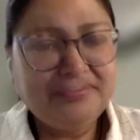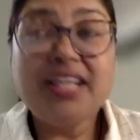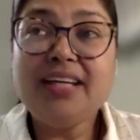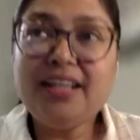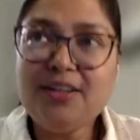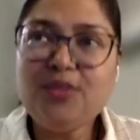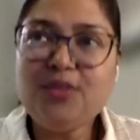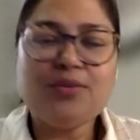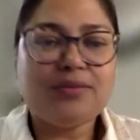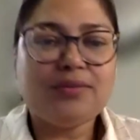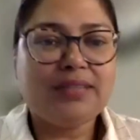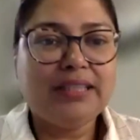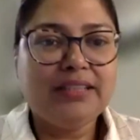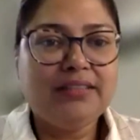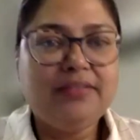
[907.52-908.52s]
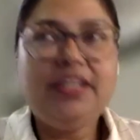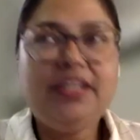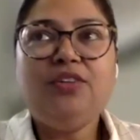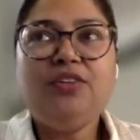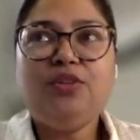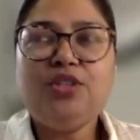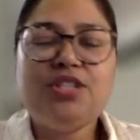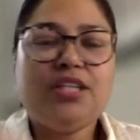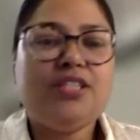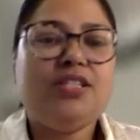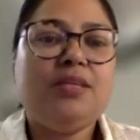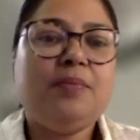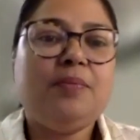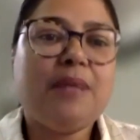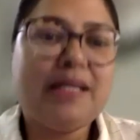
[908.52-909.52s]
And I know we cannot
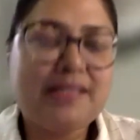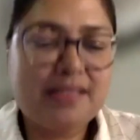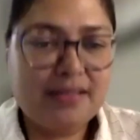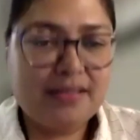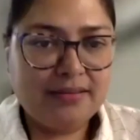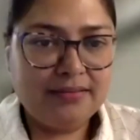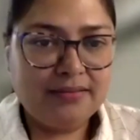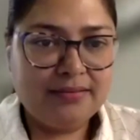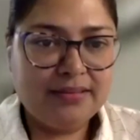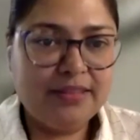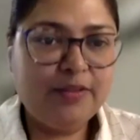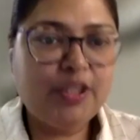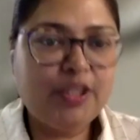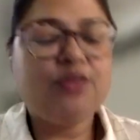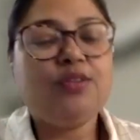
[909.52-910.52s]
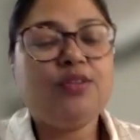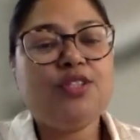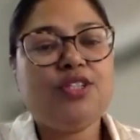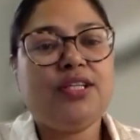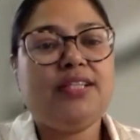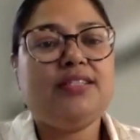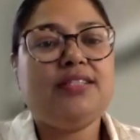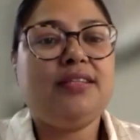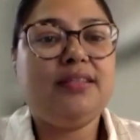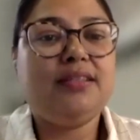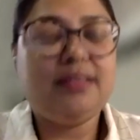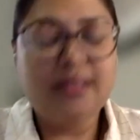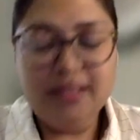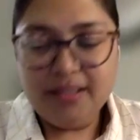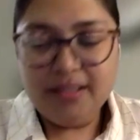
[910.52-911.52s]
change the past. We cannot change the